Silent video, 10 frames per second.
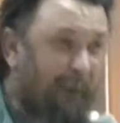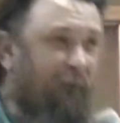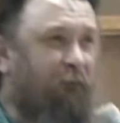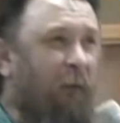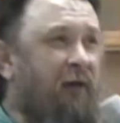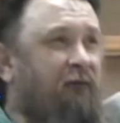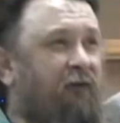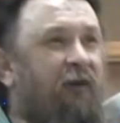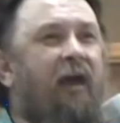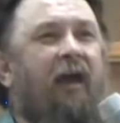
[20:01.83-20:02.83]
Baptist
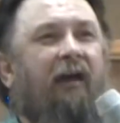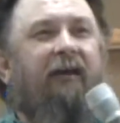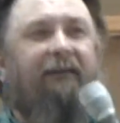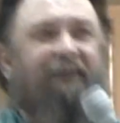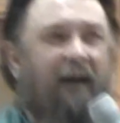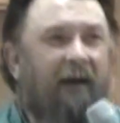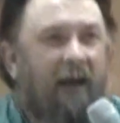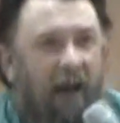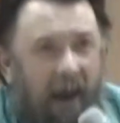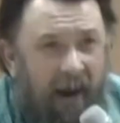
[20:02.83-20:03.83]
preachers and he'd
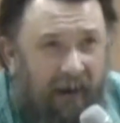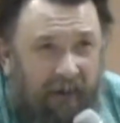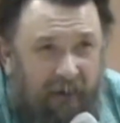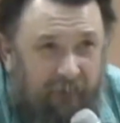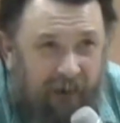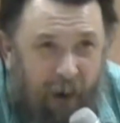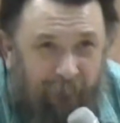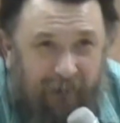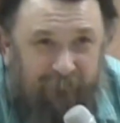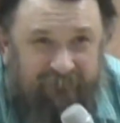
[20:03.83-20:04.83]
say, "Hey, ain't
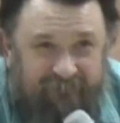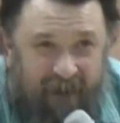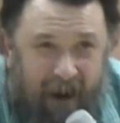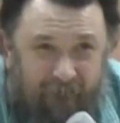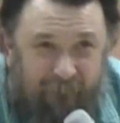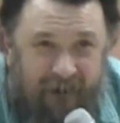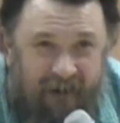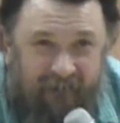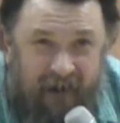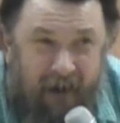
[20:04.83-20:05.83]
y'all ever shout
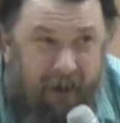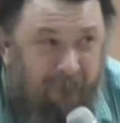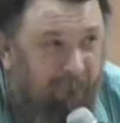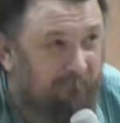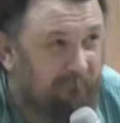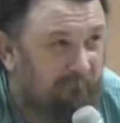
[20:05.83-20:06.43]
around here?"